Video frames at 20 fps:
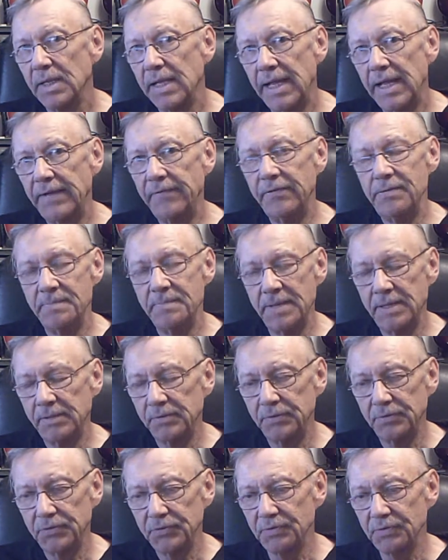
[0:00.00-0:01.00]
heavy
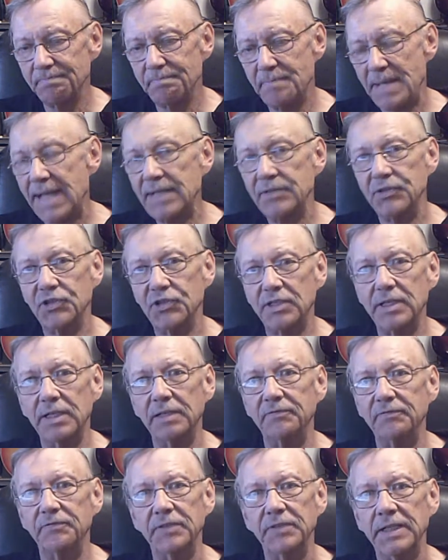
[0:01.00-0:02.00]
minerals and bad
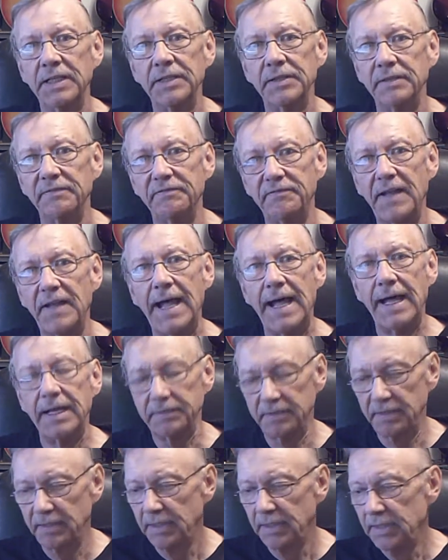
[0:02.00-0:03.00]
stuff in the fat.
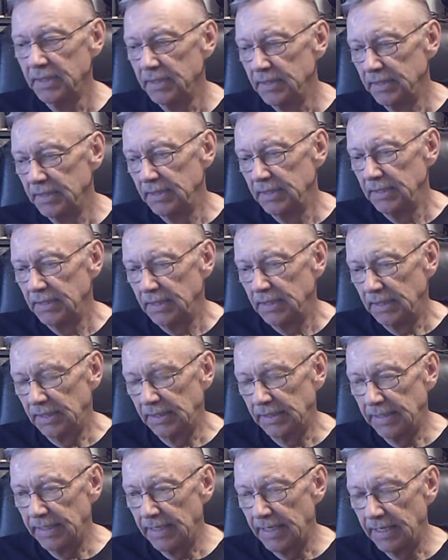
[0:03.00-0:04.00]

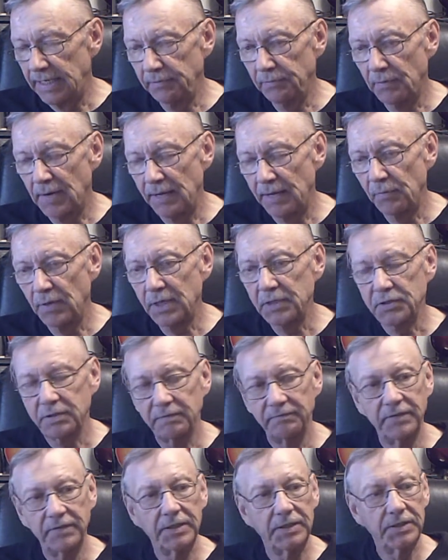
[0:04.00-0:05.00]
I watched a
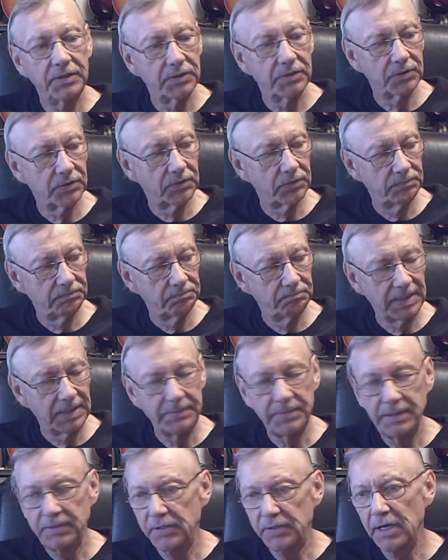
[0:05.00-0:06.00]
video,
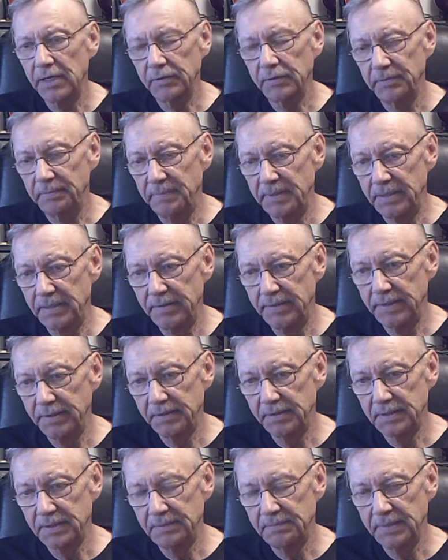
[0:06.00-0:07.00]
maybe Dr. Berry
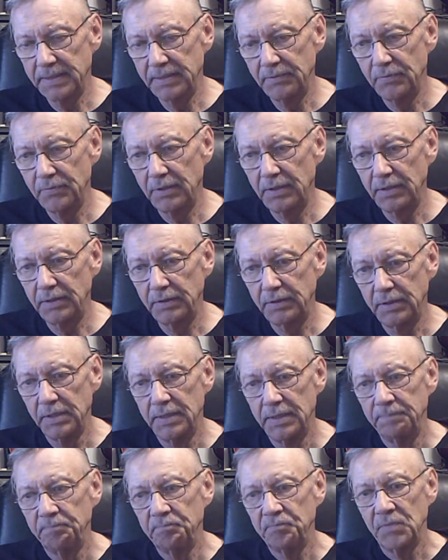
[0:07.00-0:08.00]
or somebody, where
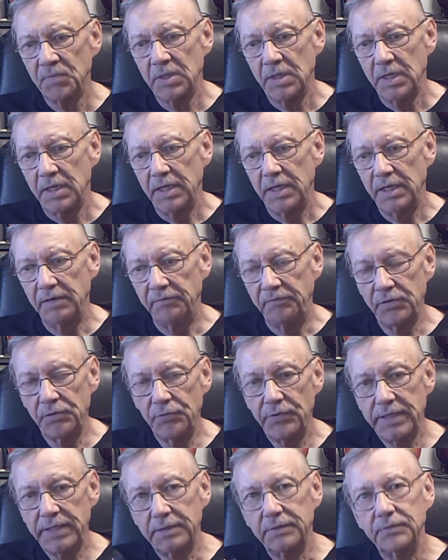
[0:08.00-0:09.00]
if
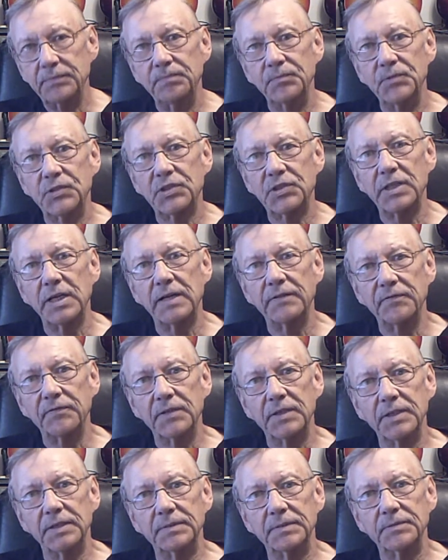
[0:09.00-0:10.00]
you eat stuff
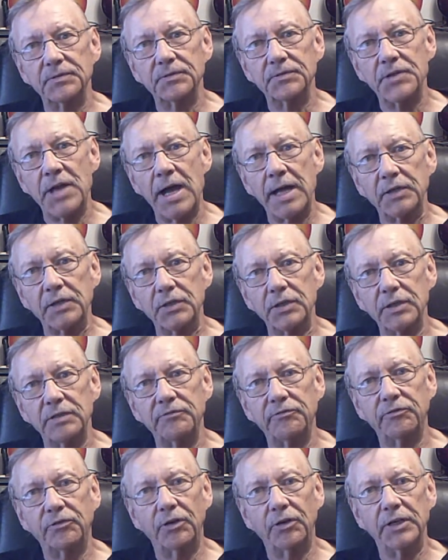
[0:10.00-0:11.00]
that's not good
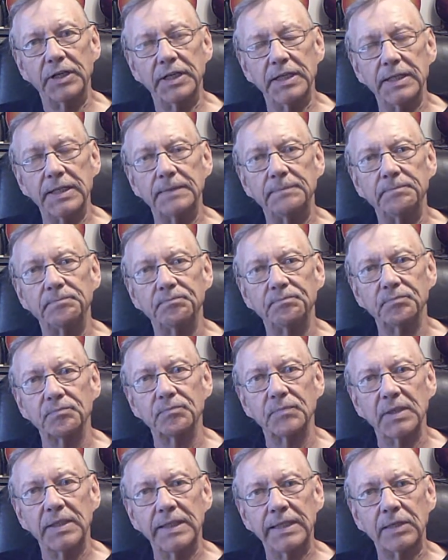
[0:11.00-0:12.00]
for you,
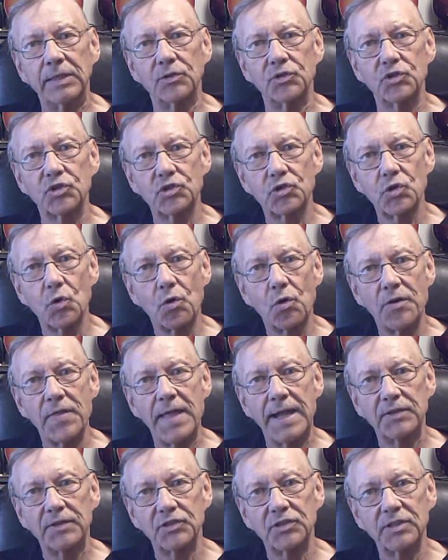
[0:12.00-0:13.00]
it'll store
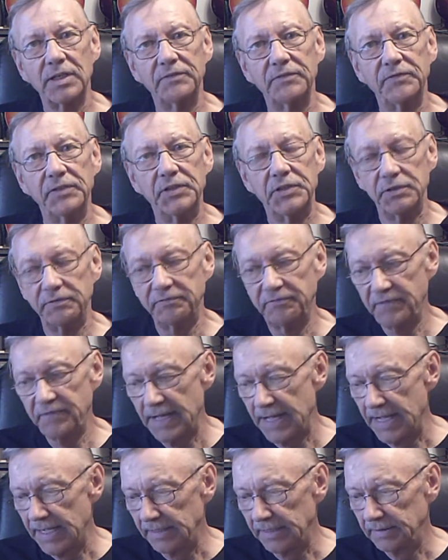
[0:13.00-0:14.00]
that stuff in your
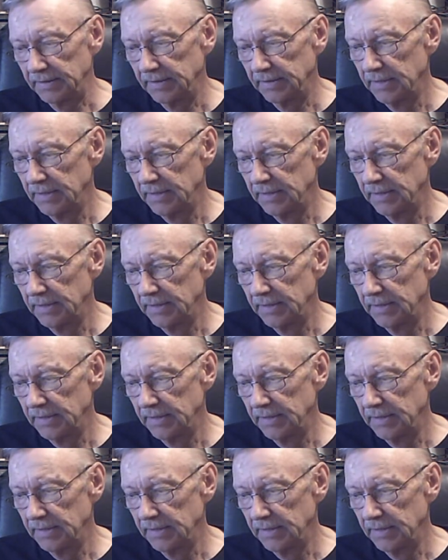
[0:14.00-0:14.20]
fat,